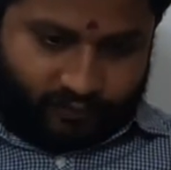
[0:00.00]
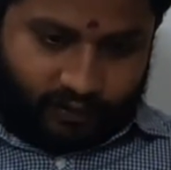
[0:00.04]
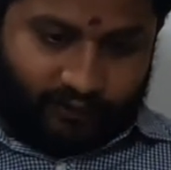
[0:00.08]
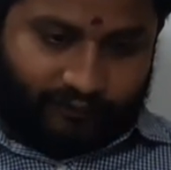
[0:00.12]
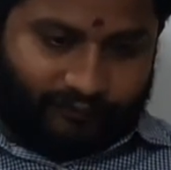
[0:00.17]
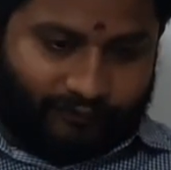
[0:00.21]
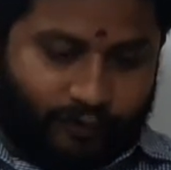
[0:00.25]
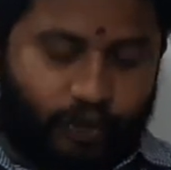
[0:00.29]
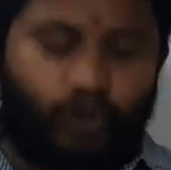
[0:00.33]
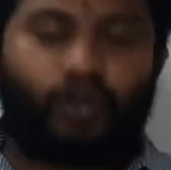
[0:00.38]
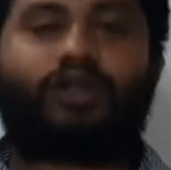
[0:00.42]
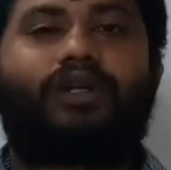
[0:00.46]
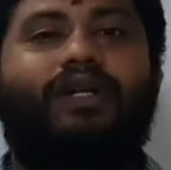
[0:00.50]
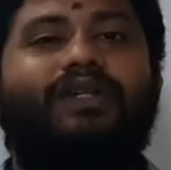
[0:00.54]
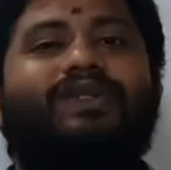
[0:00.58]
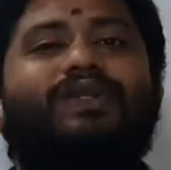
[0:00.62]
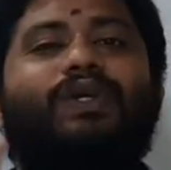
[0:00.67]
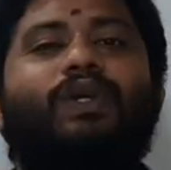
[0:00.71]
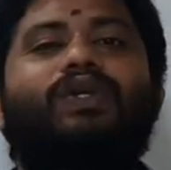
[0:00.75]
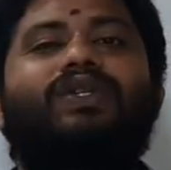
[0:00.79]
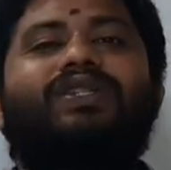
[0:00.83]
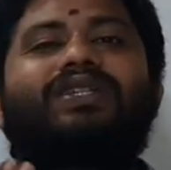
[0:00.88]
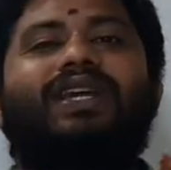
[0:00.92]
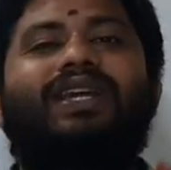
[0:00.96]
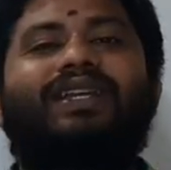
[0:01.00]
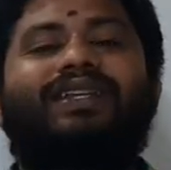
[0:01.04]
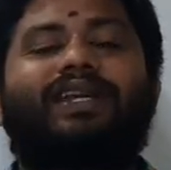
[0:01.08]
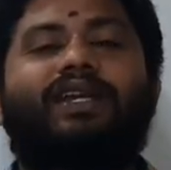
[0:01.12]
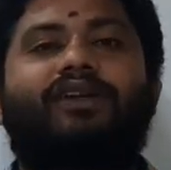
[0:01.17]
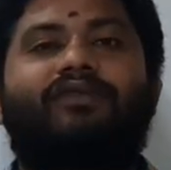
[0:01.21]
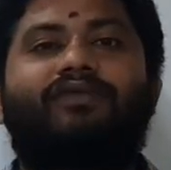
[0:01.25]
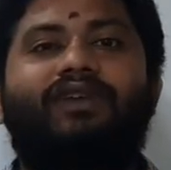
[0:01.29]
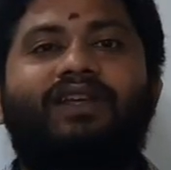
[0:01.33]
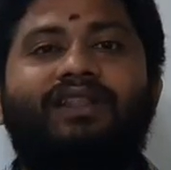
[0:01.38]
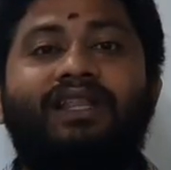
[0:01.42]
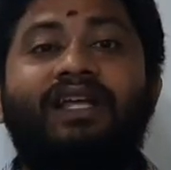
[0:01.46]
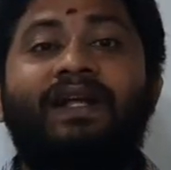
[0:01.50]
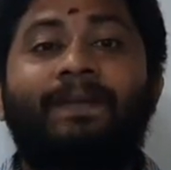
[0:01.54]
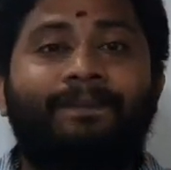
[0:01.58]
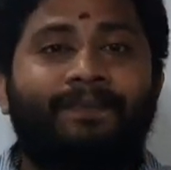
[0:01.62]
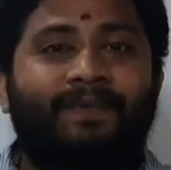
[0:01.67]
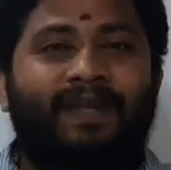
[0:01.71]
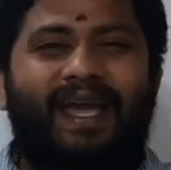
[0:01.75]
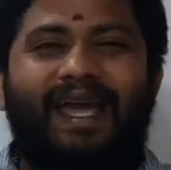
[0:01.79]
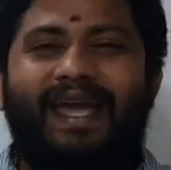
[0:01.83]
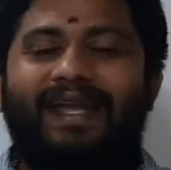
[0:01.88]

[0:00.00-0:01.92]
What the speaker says: if you're associated with